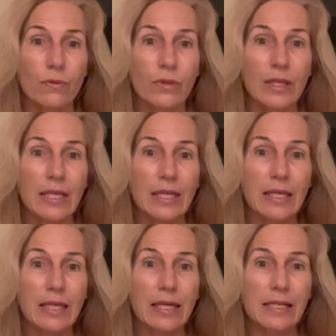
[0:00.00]

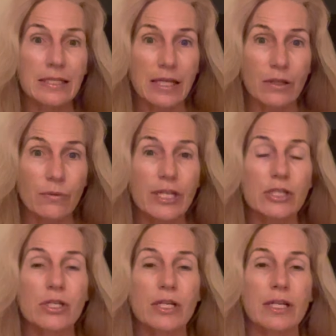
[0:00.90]
the
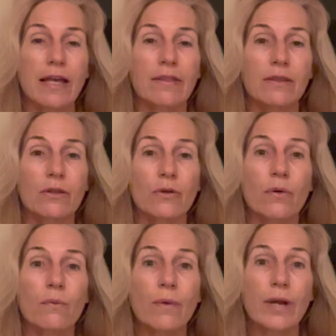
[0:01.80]
acceleration and your
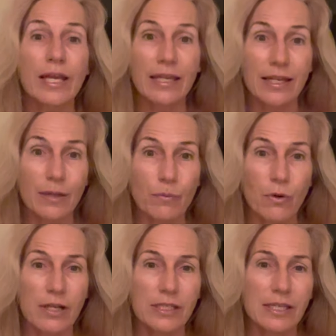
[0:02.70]
awakening
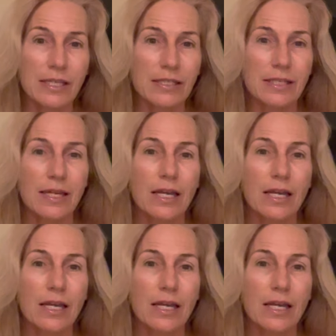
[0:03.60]
process